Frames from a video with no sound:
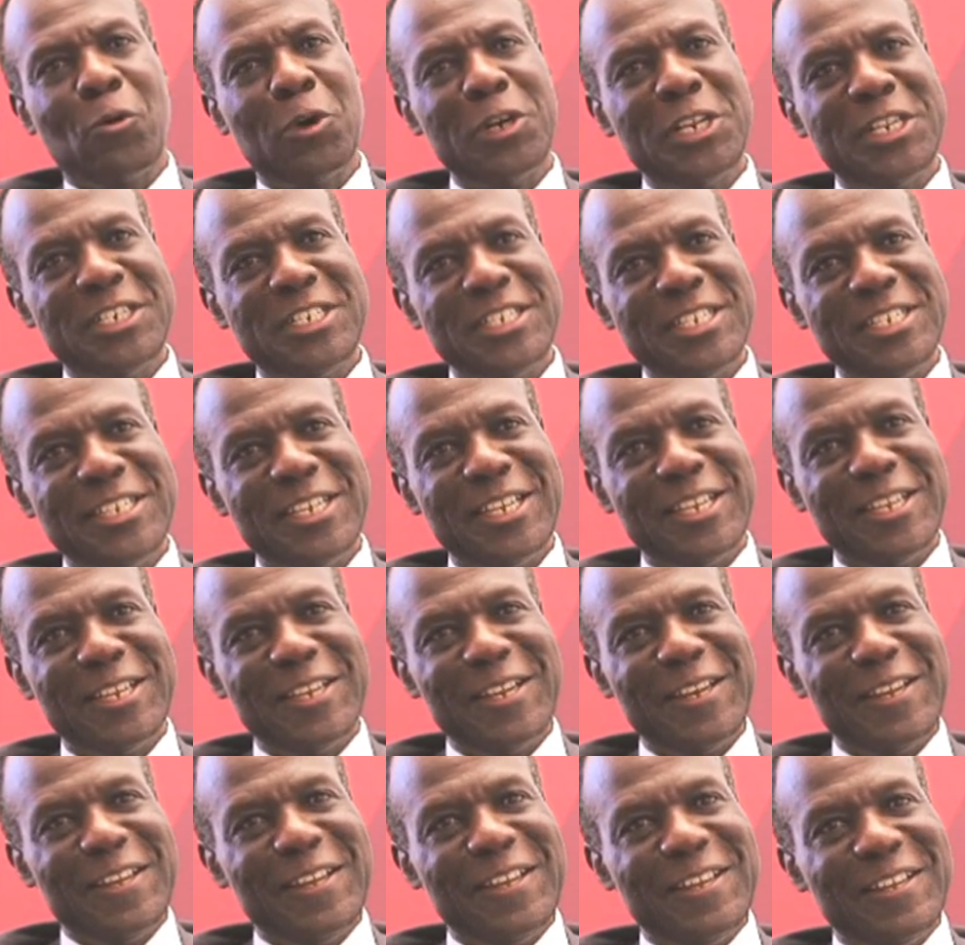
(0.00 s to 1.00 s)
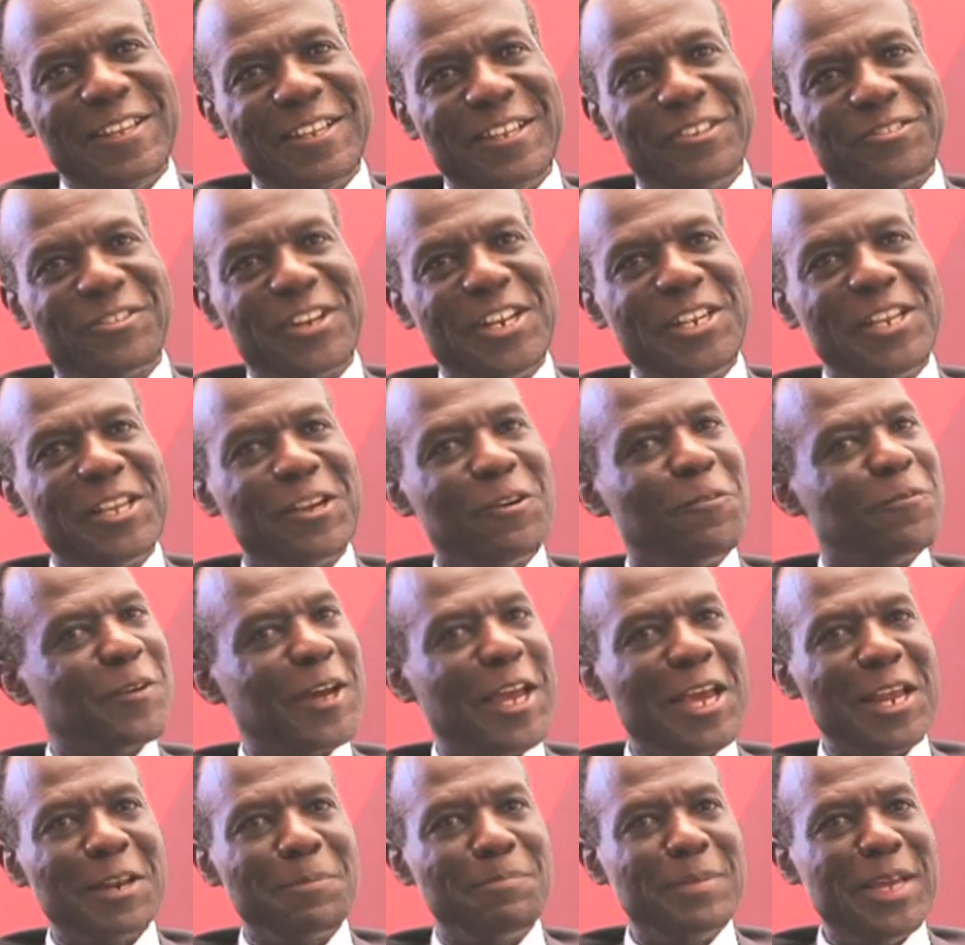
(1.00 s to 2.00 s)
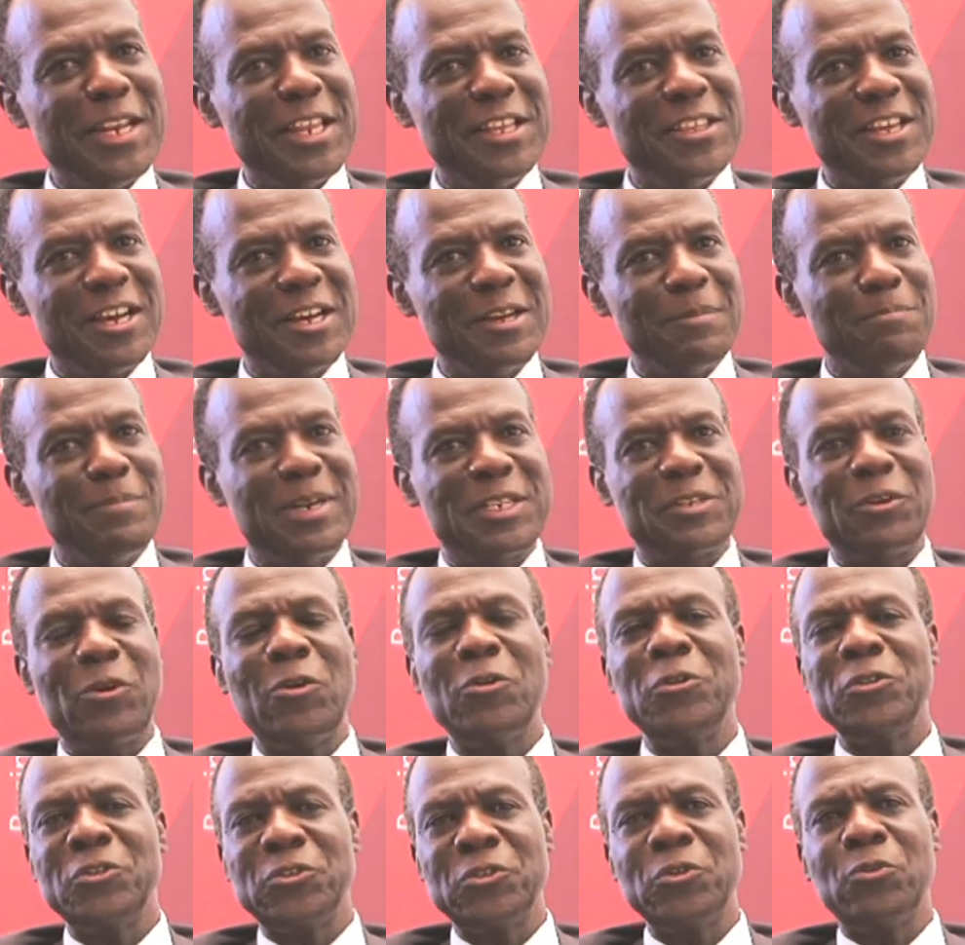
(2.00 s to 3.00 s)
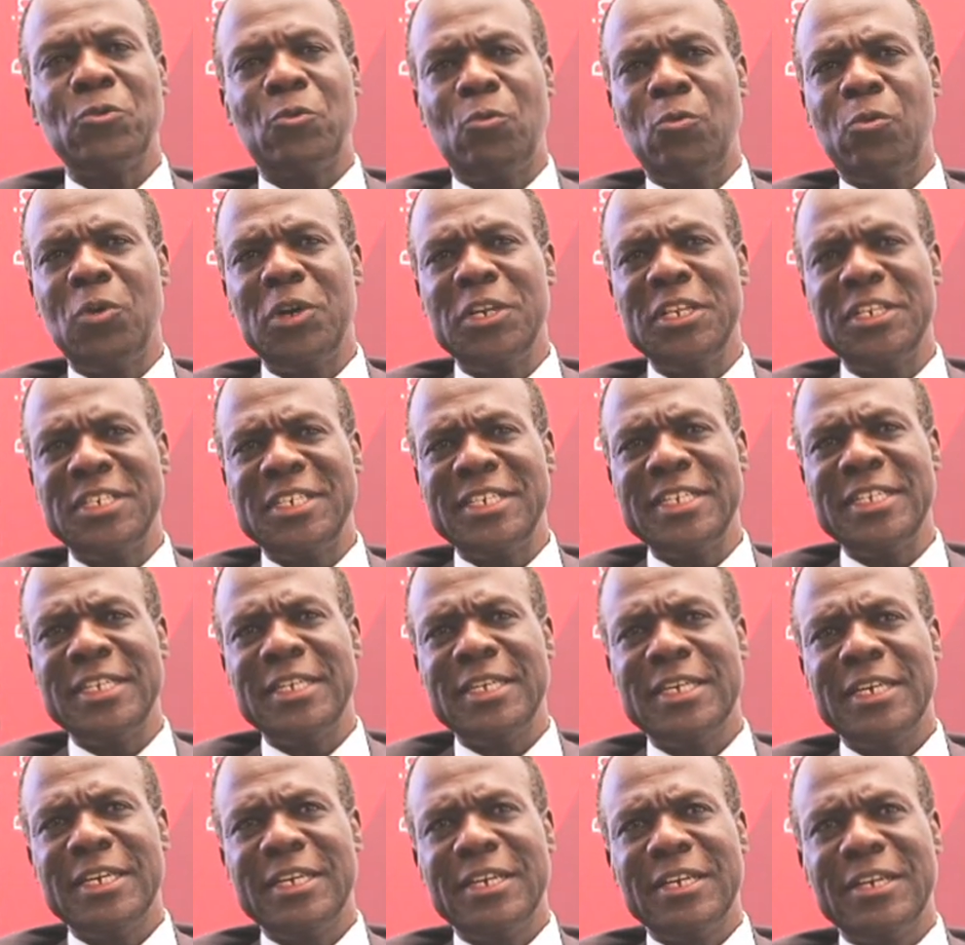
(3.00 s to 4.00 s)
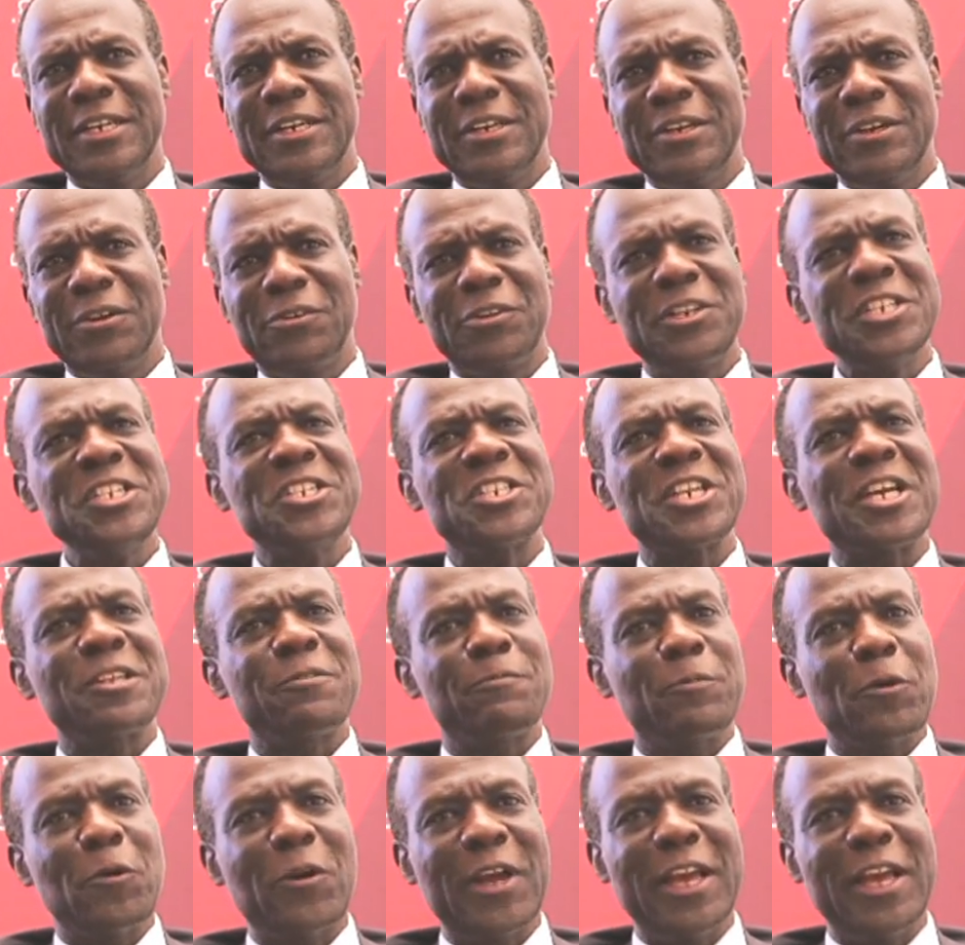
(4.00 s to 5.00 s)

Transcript: quality training of health manager, but also quality research for